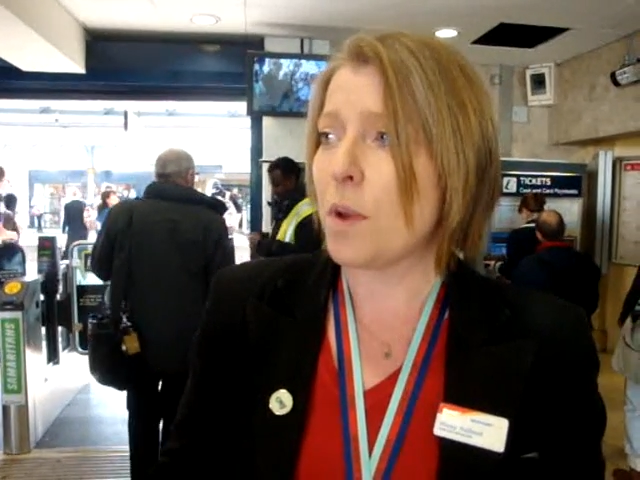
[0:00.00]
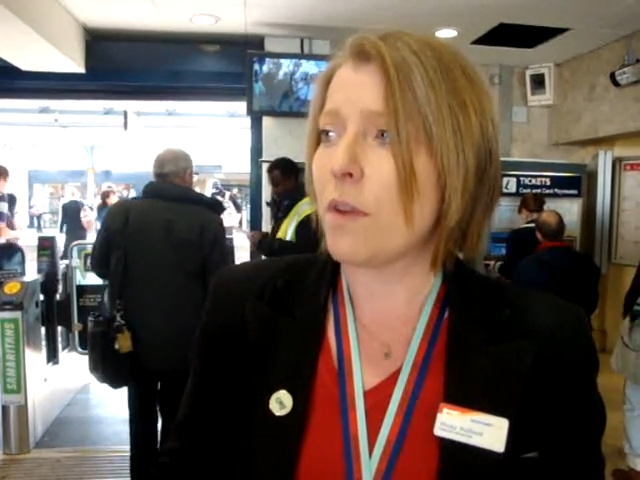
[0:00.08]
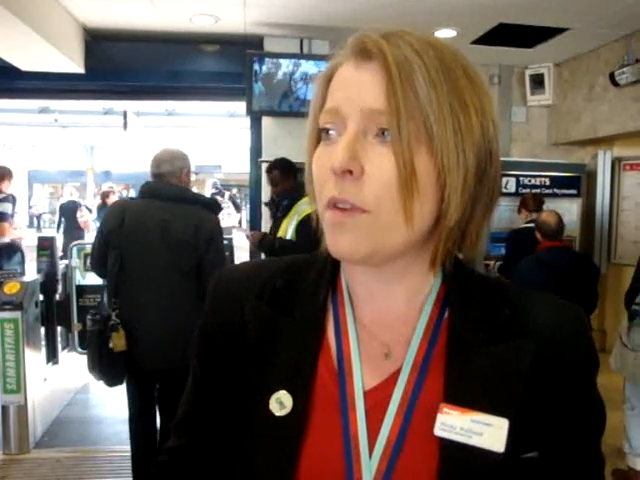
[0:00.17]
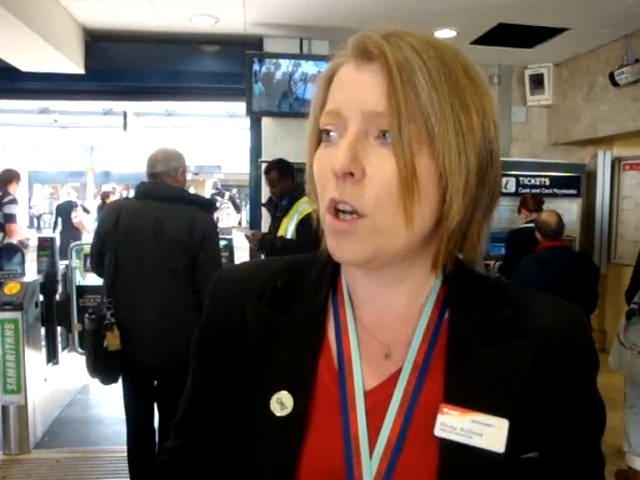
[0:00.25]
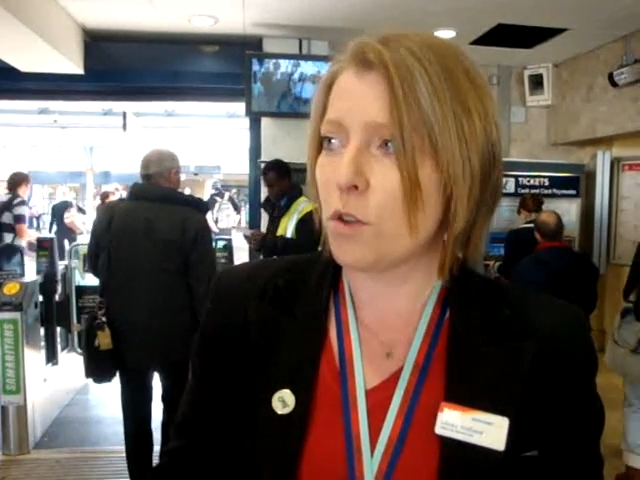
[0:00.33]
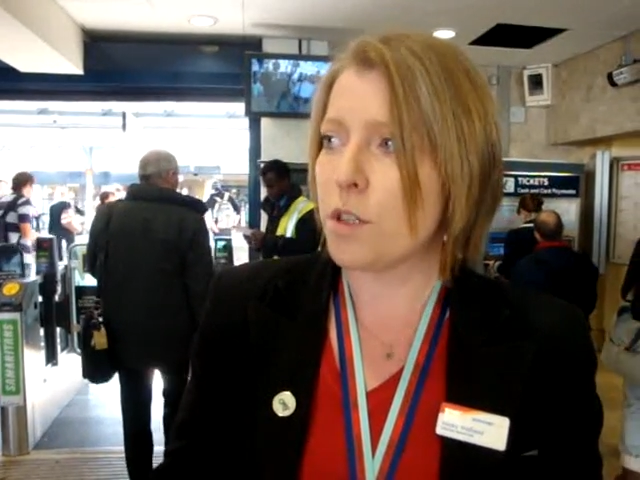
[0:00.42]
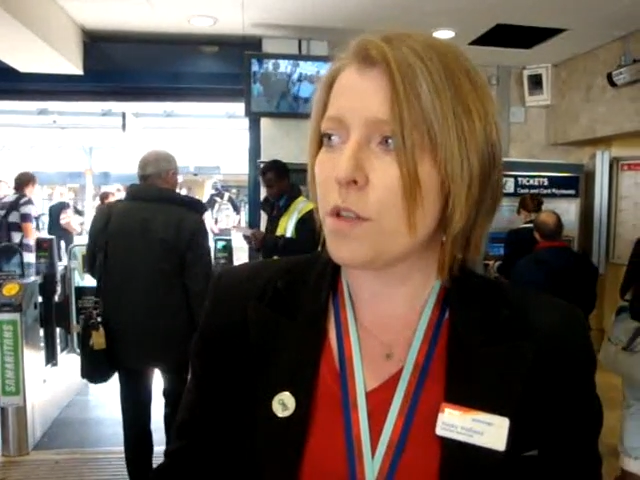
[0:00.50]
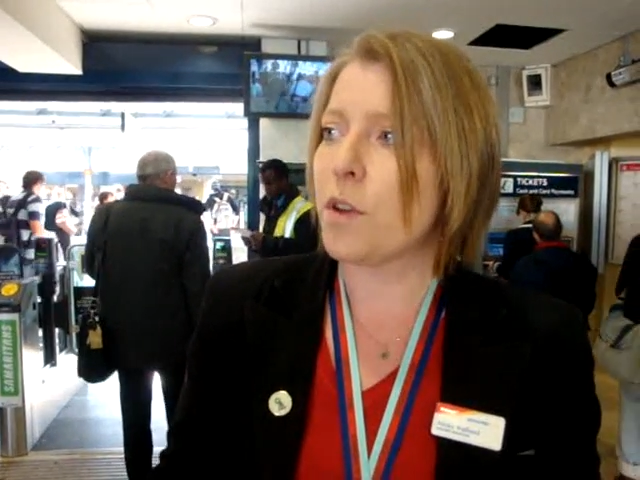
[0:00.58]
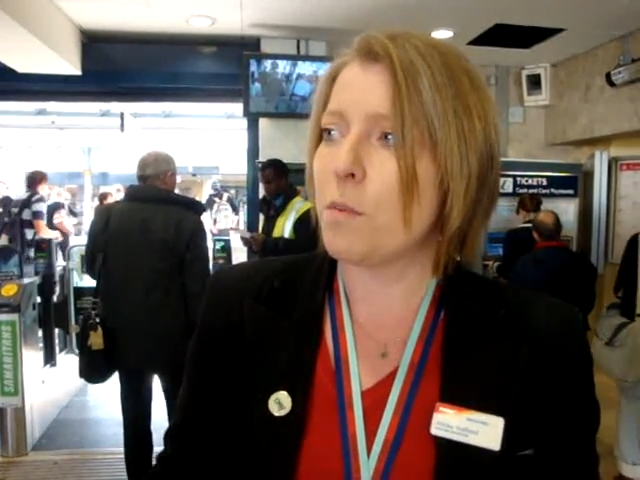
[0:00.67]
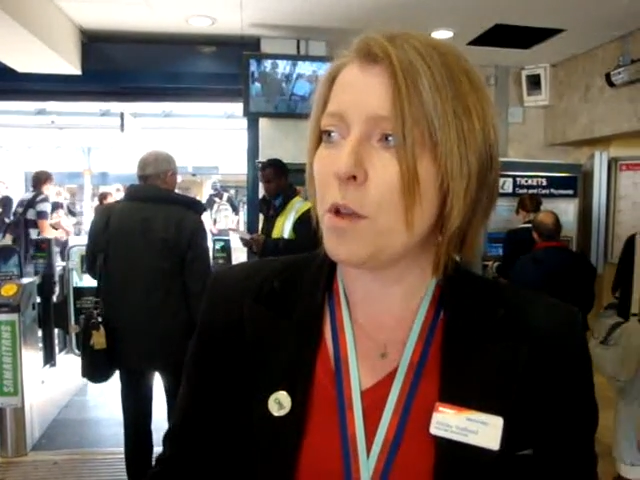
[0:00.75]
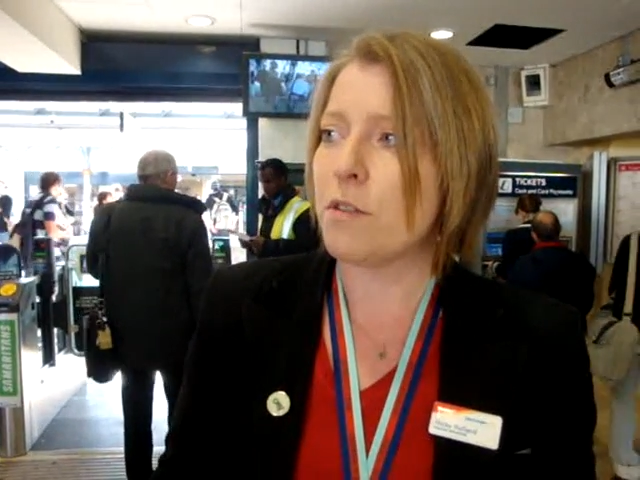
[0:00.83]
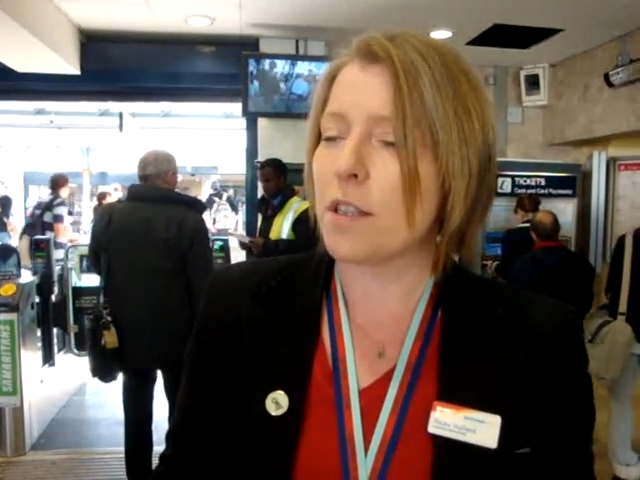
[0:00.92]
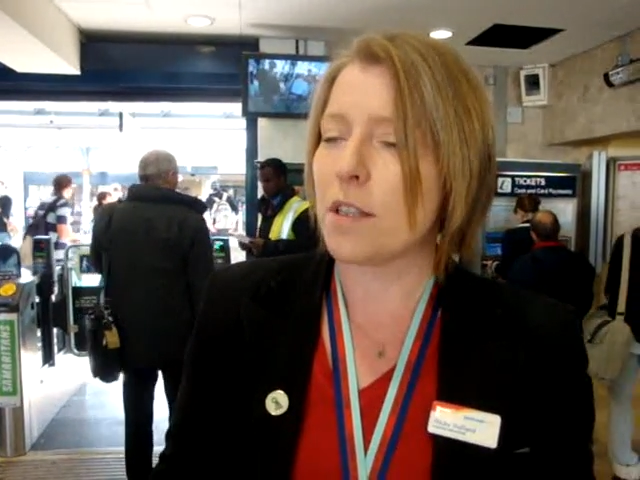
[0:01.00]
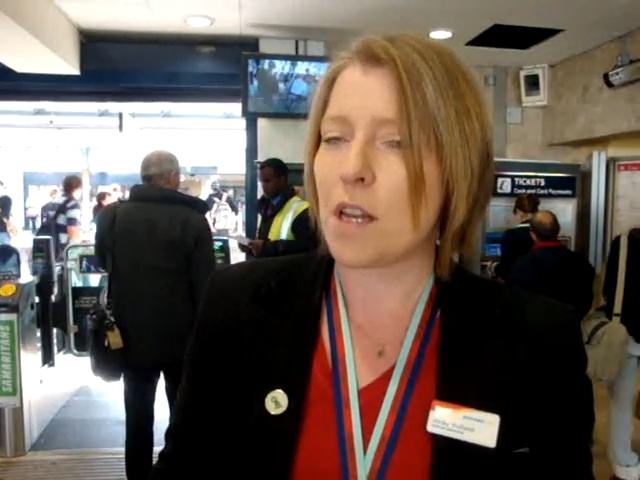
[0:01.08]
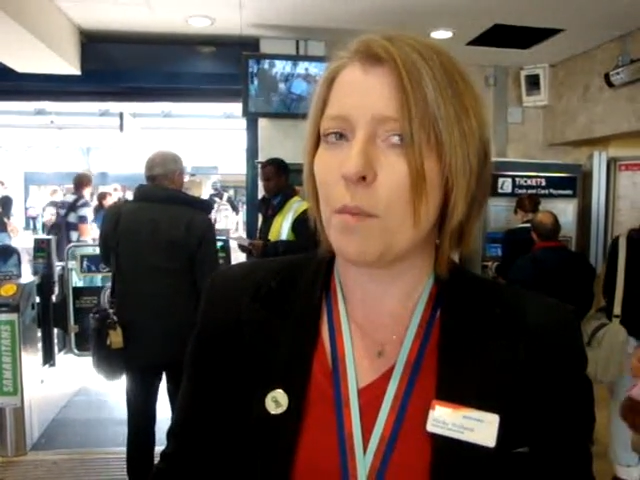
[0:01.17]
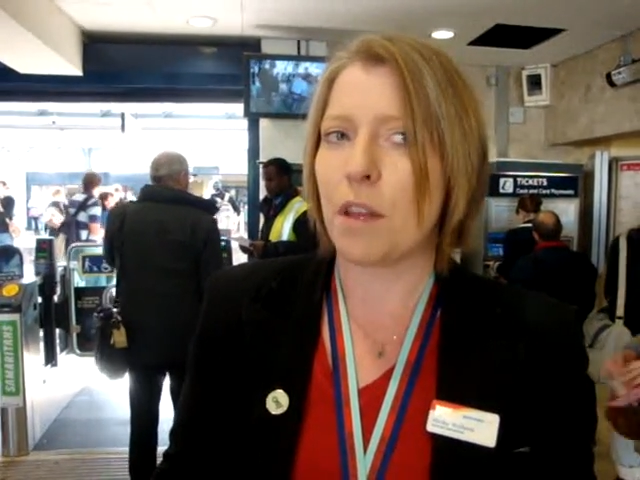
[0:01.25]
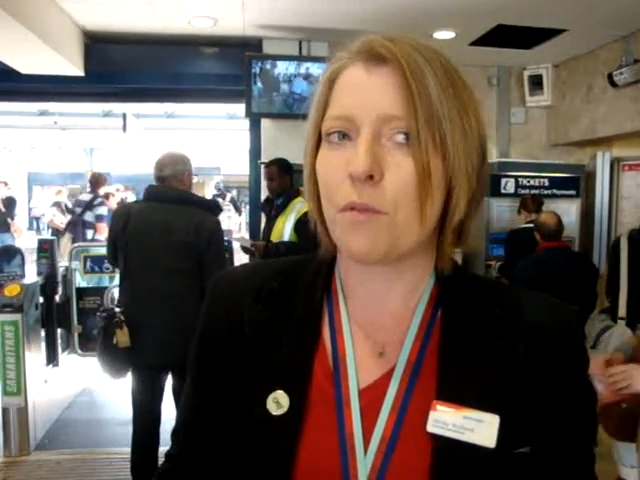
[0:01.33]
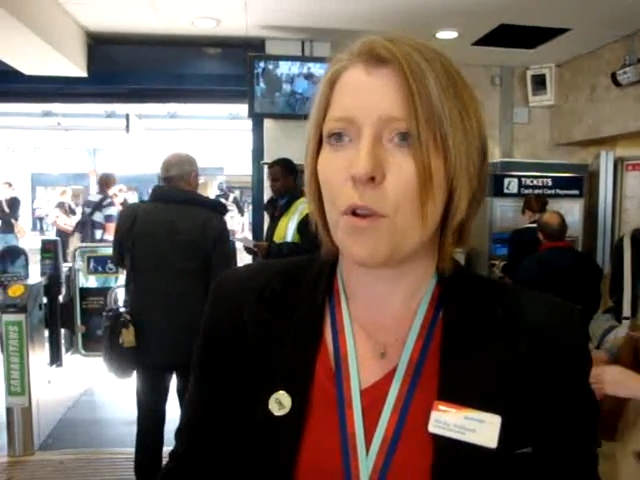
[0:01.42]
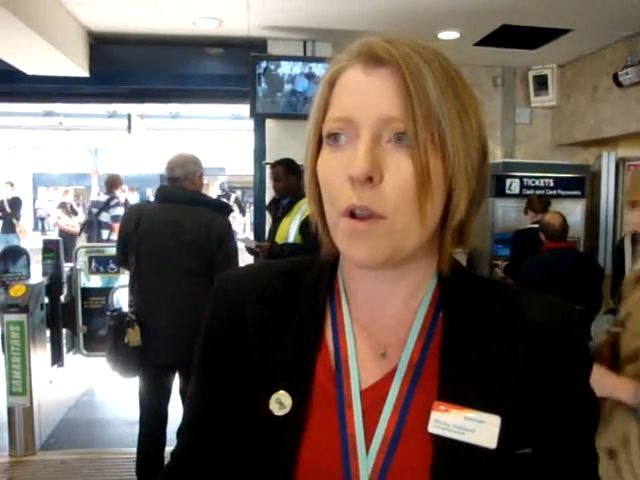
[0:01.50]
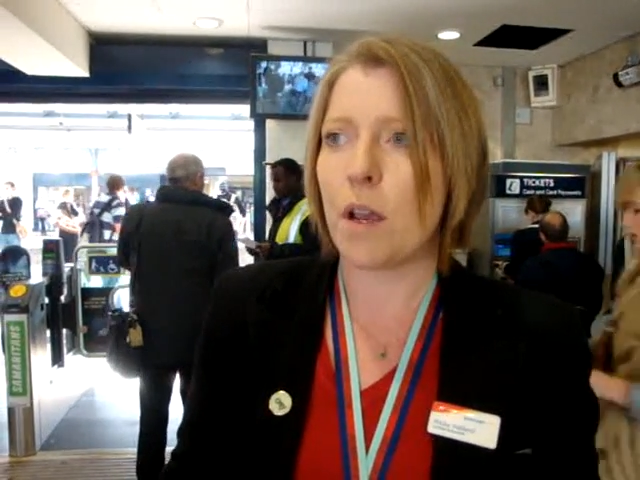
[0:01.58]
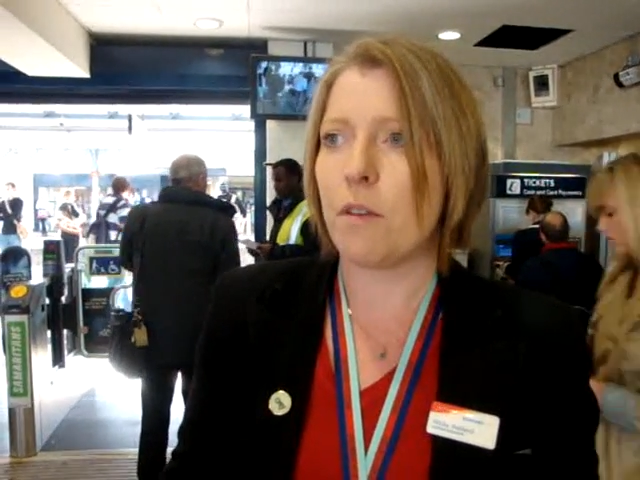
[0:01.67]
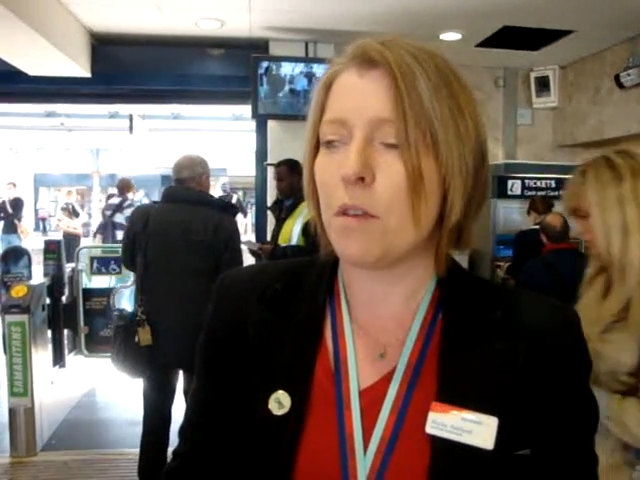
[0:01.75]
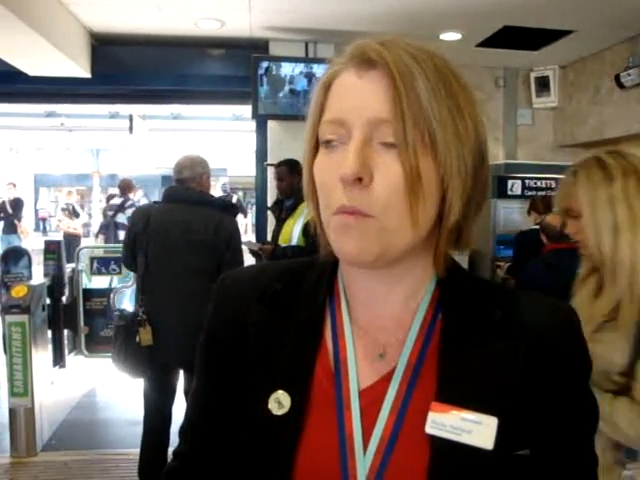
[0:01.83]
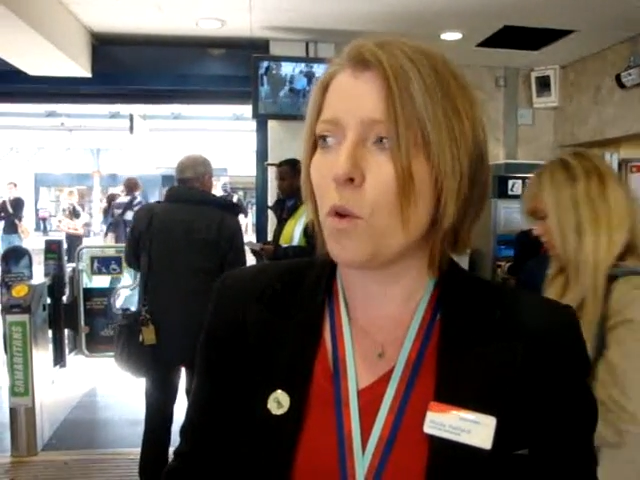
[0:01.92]
We have a lot of commuters coming through
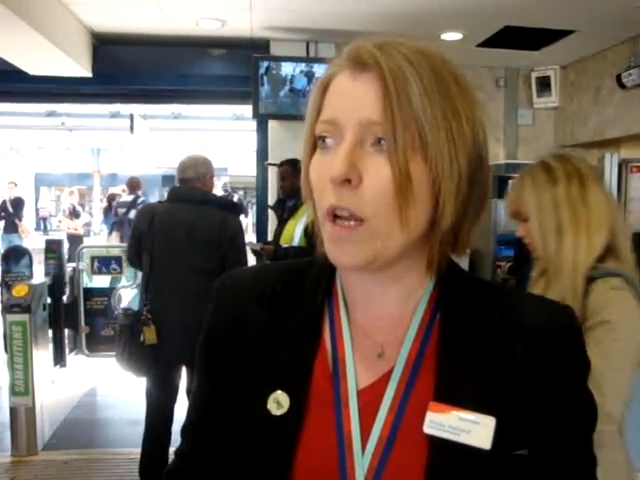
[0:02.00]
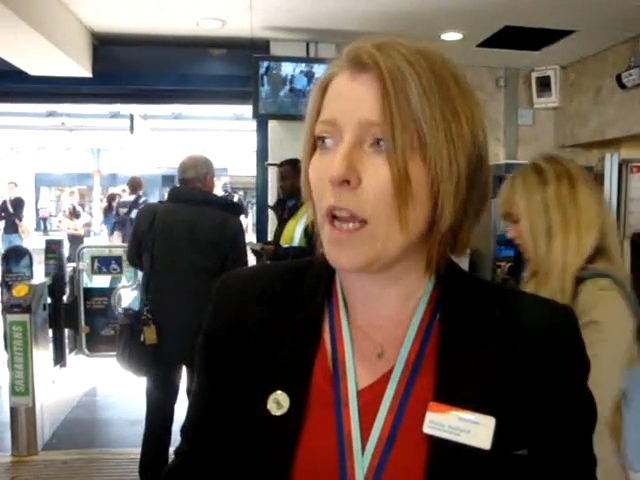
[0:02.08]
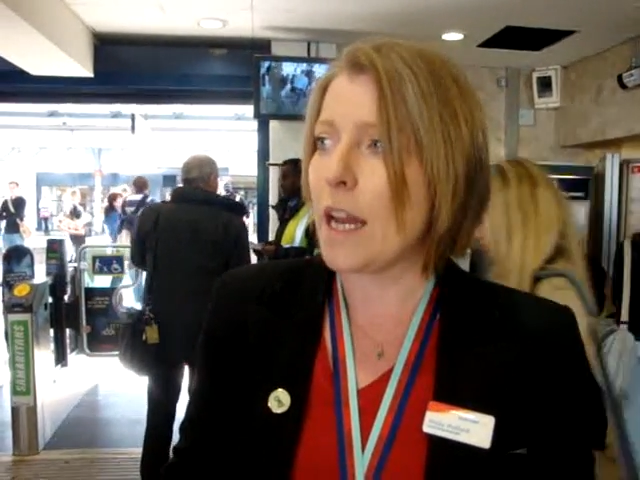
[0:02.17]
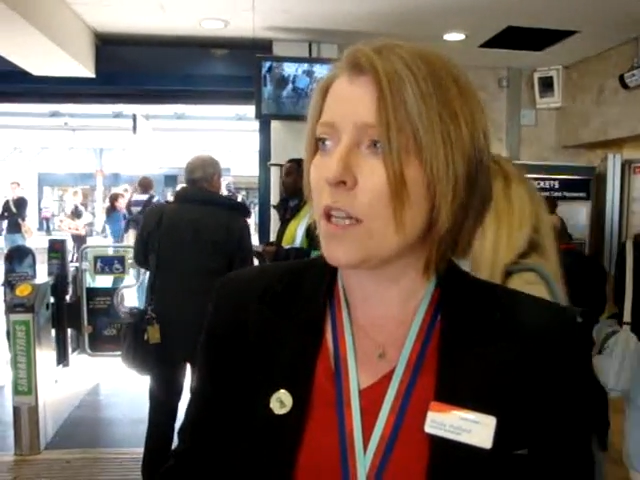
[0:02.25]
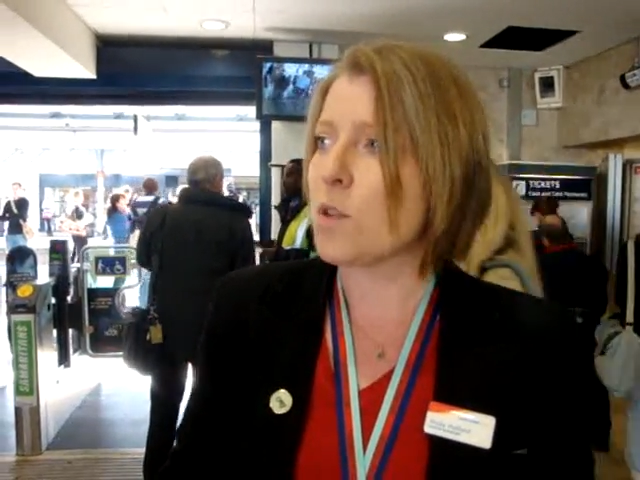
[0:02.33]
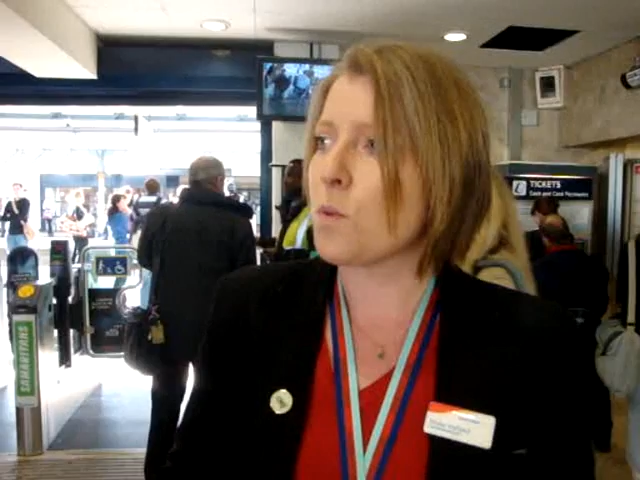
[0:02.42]
here in the morning heading